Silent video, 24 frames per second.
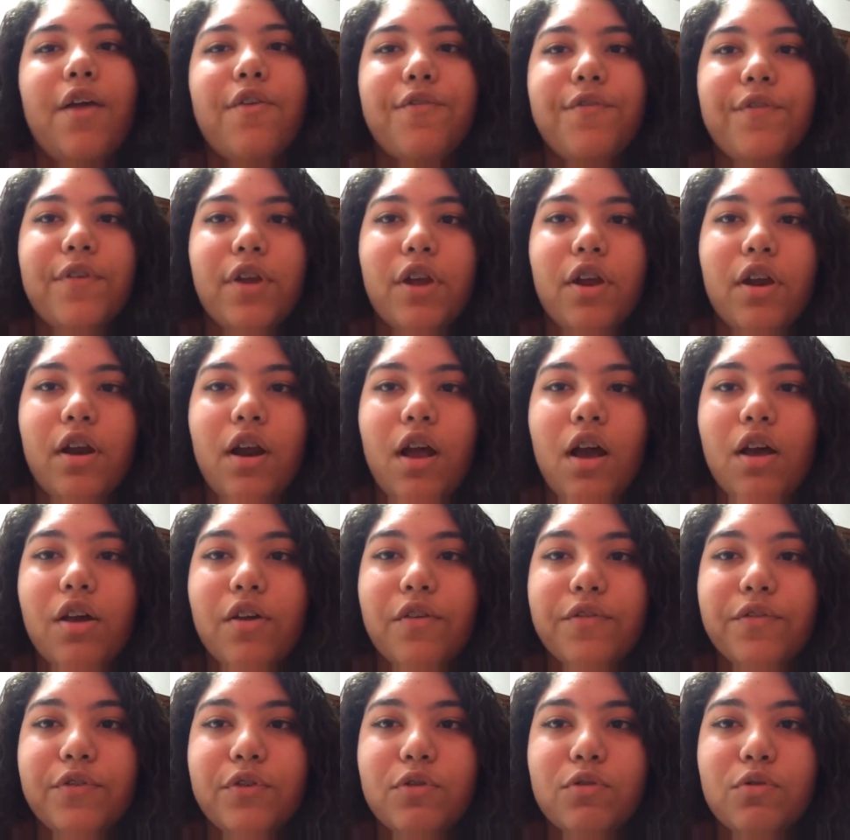I figured out
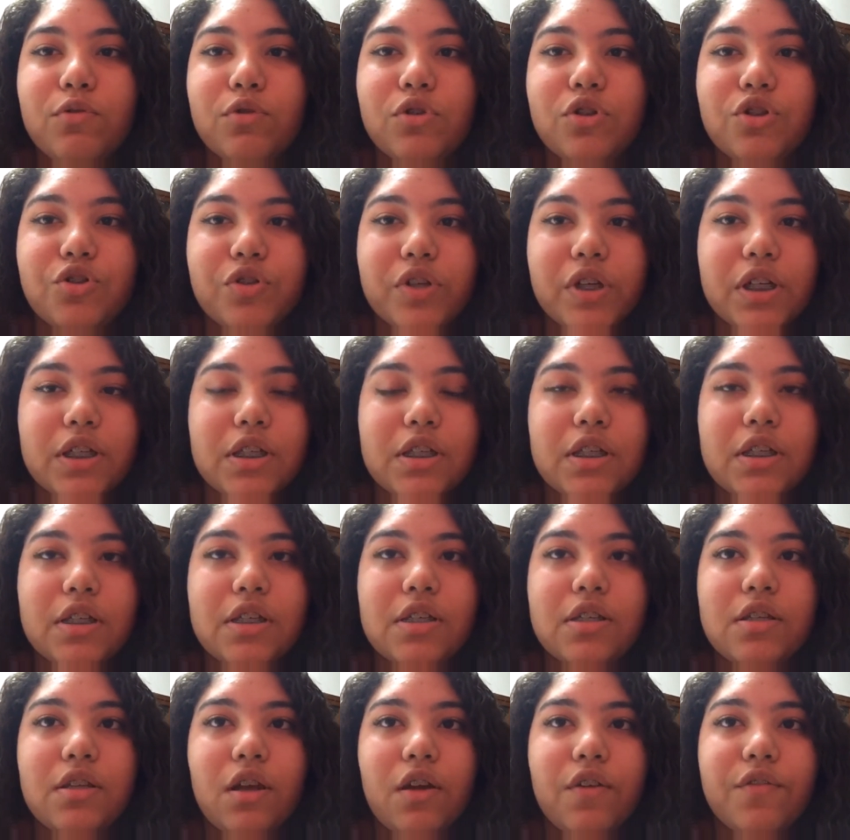a few tricks
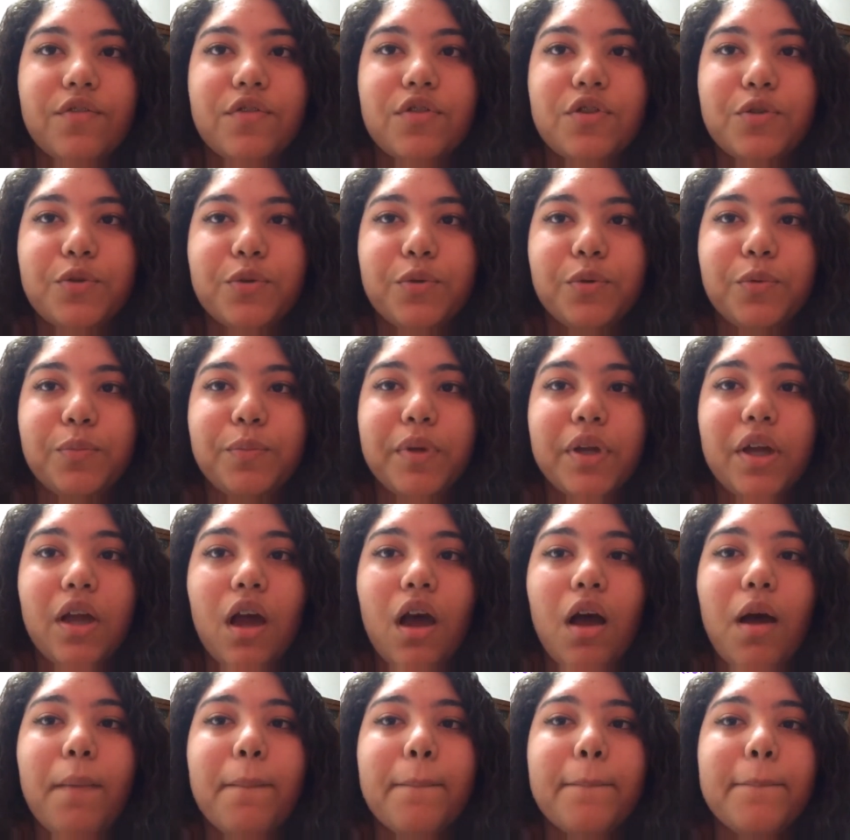and stuff to
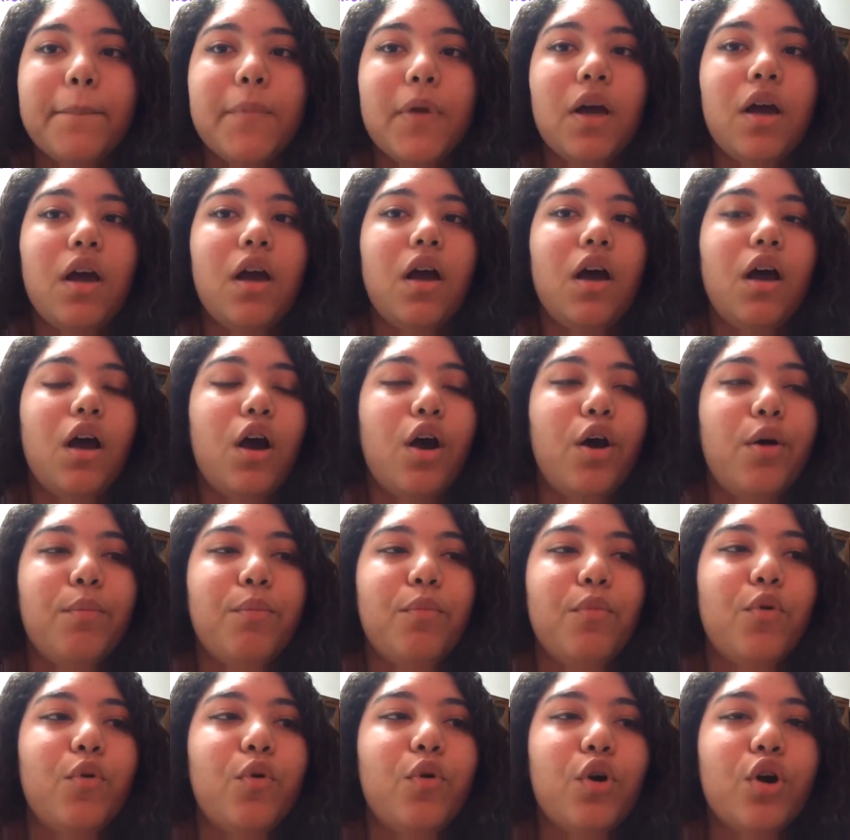become a
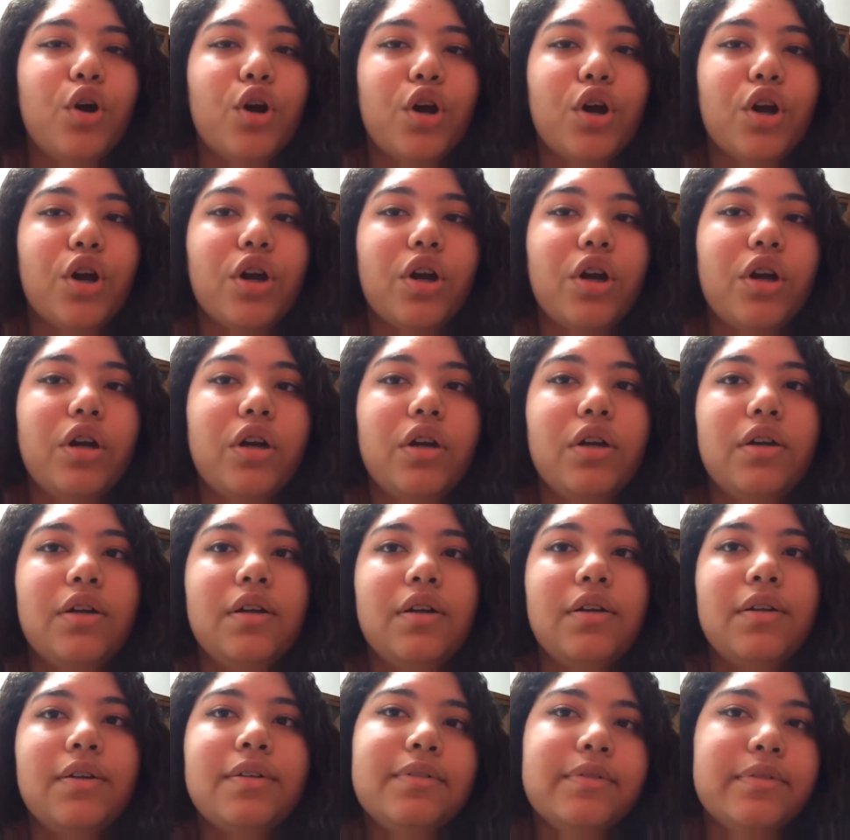more
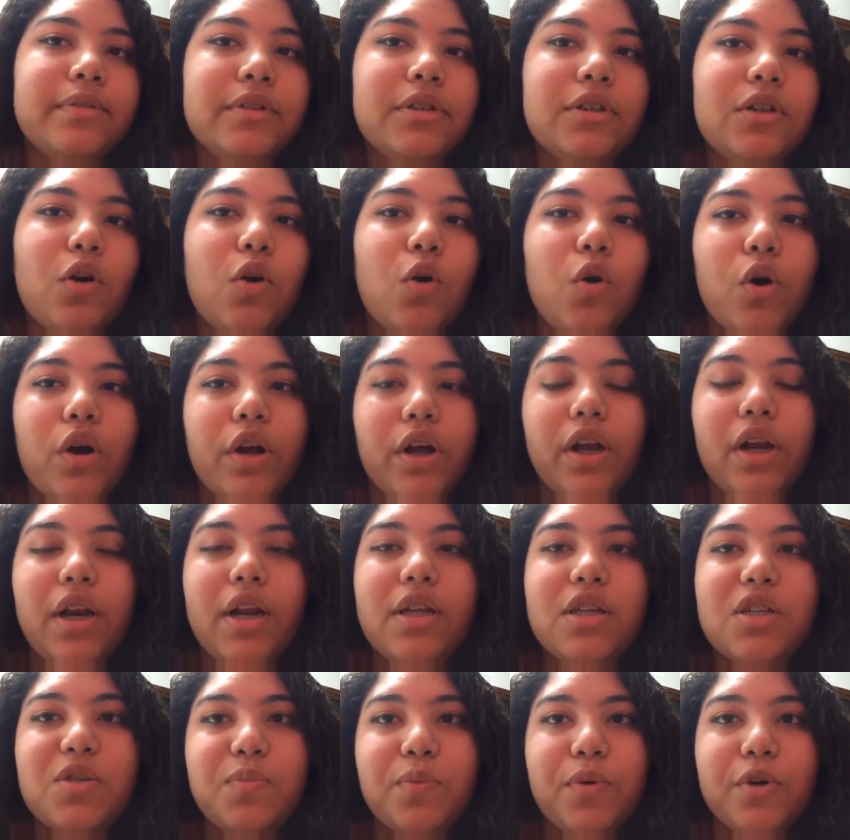
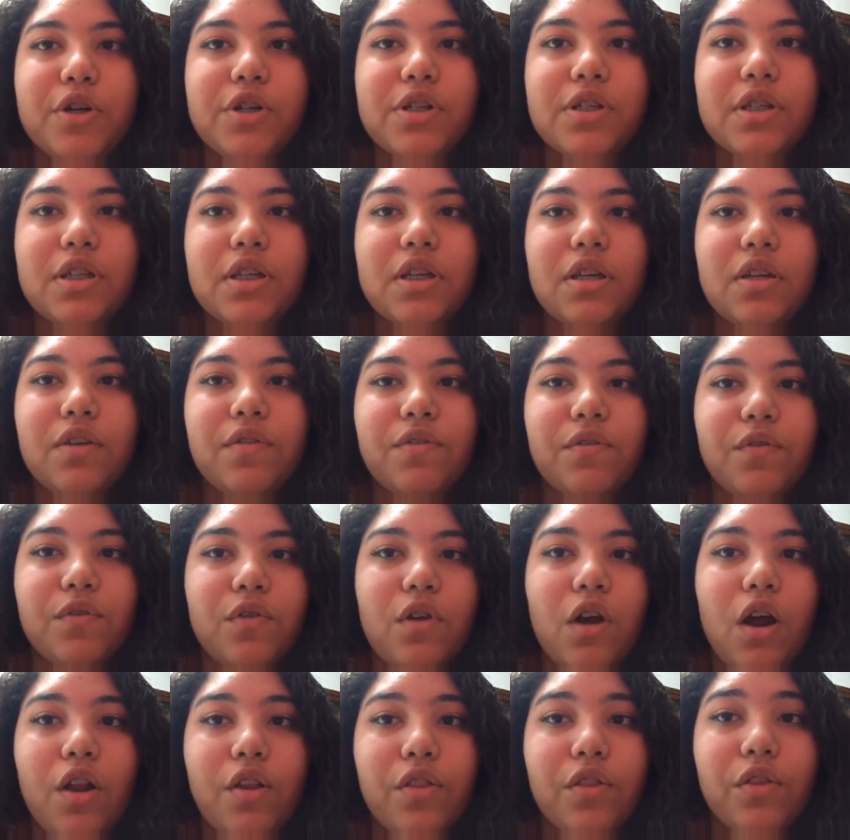organized person
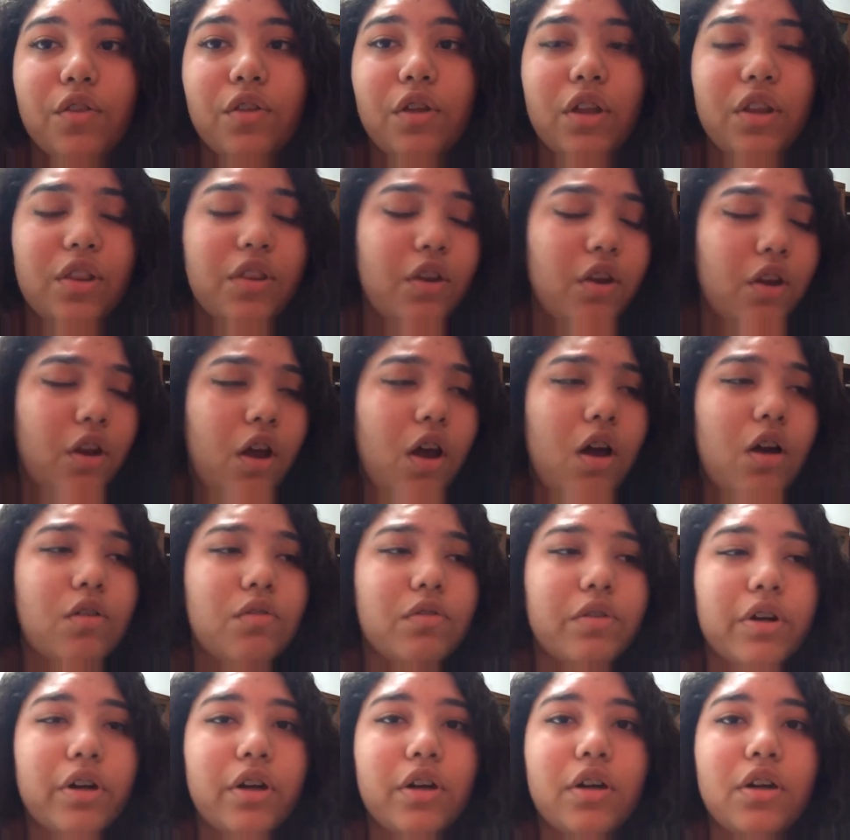on, in the long
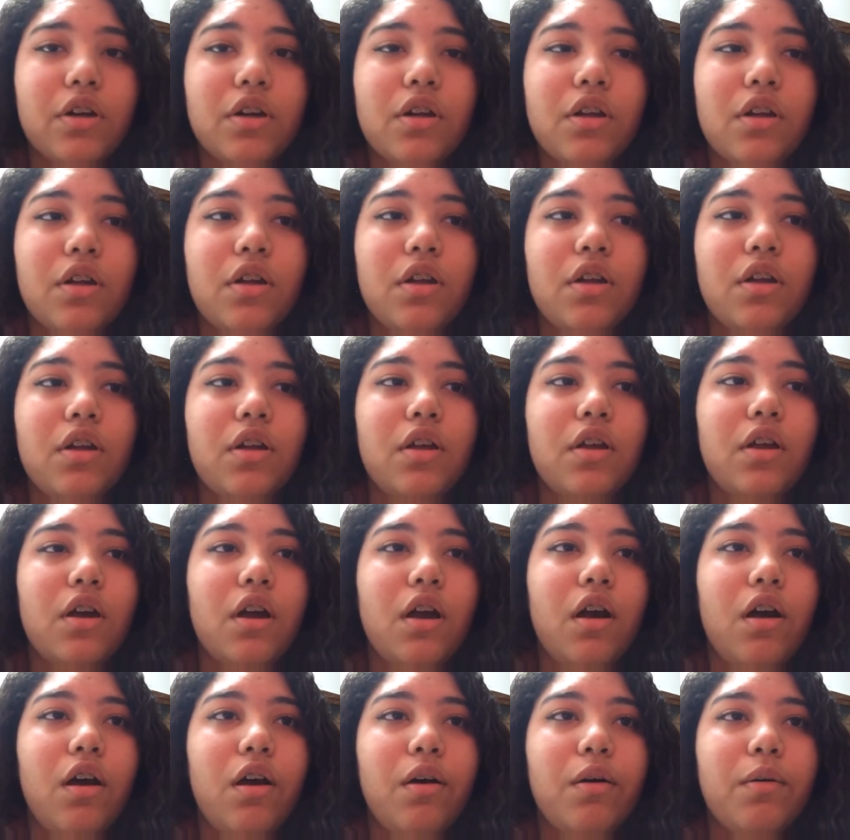run
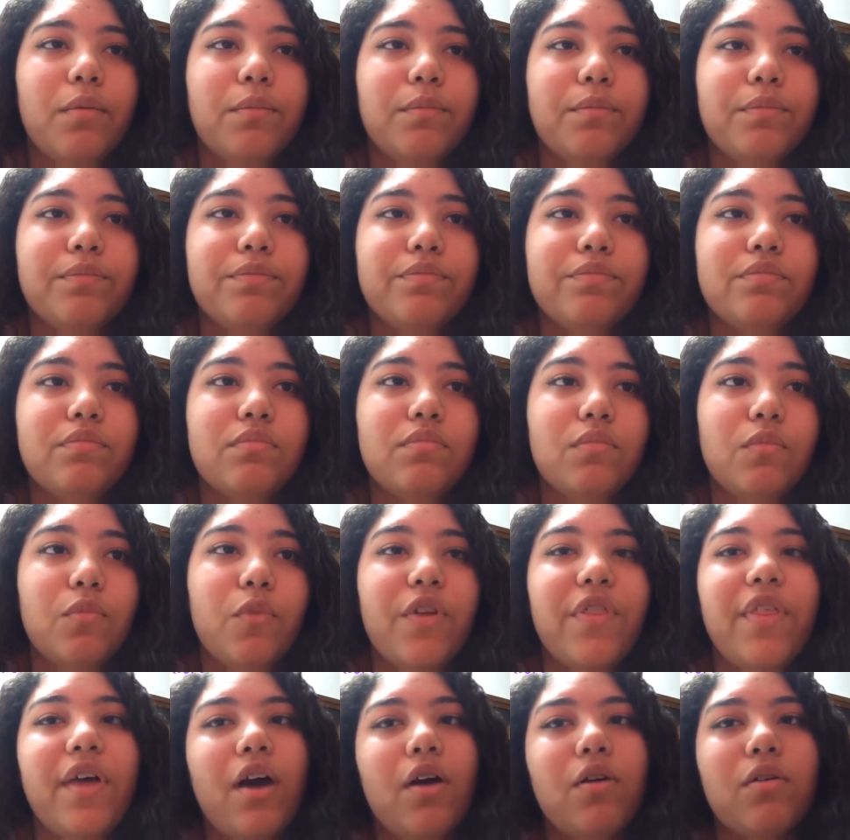um,
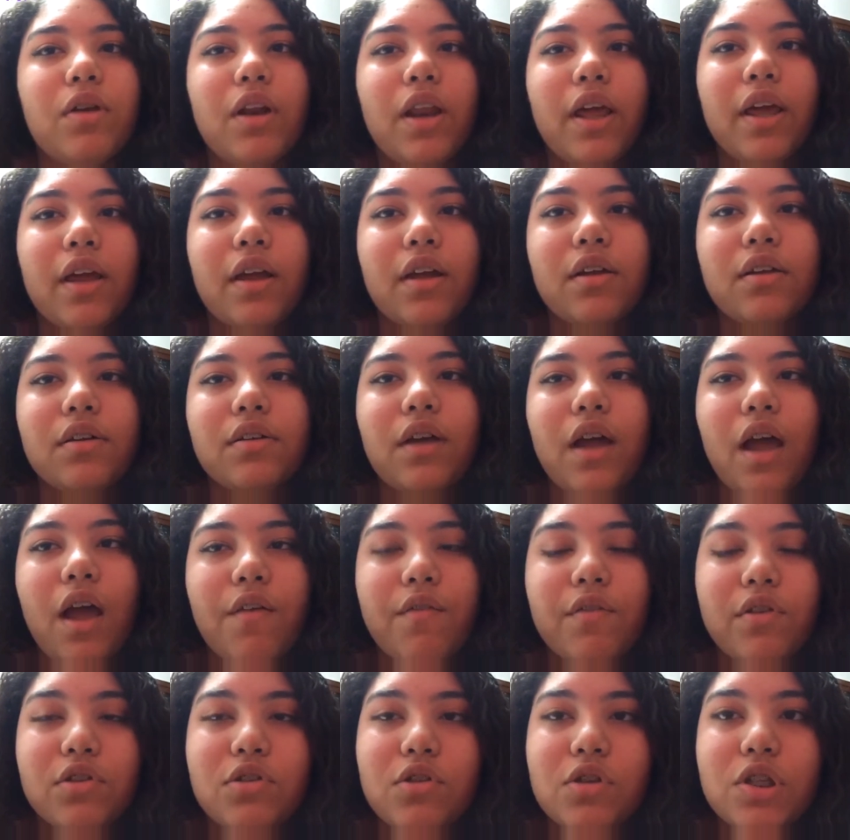without, like,
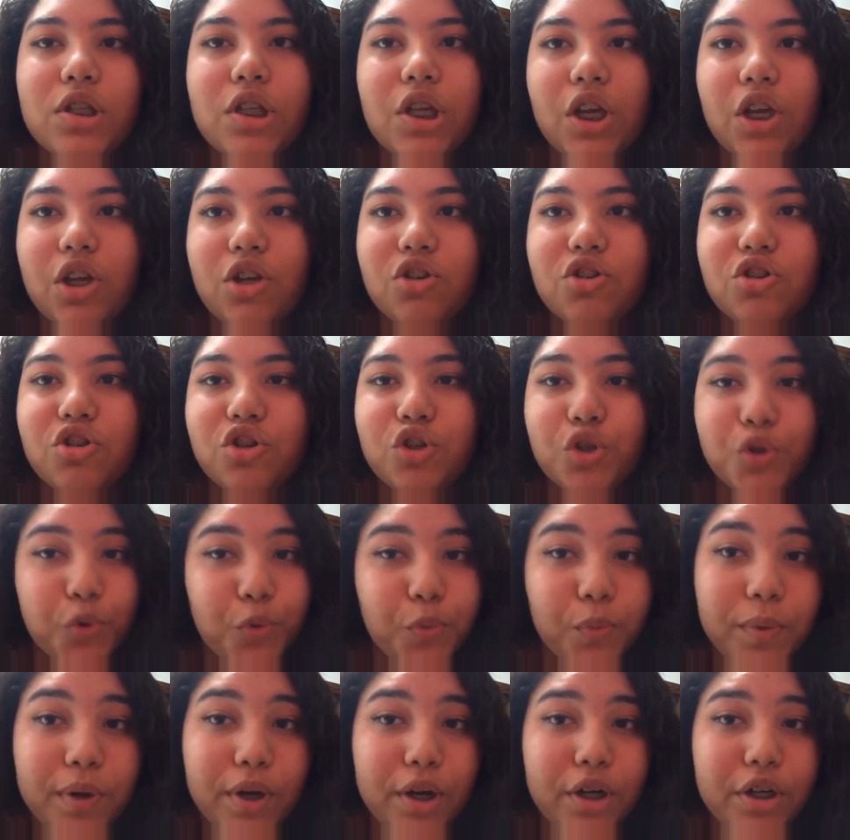having to change too
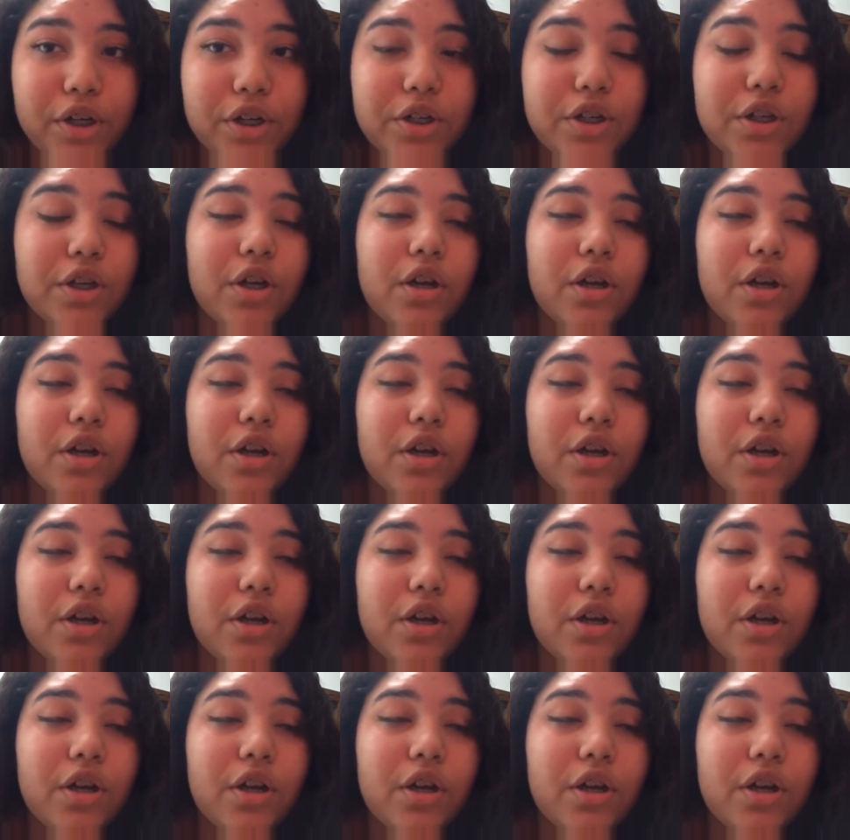much.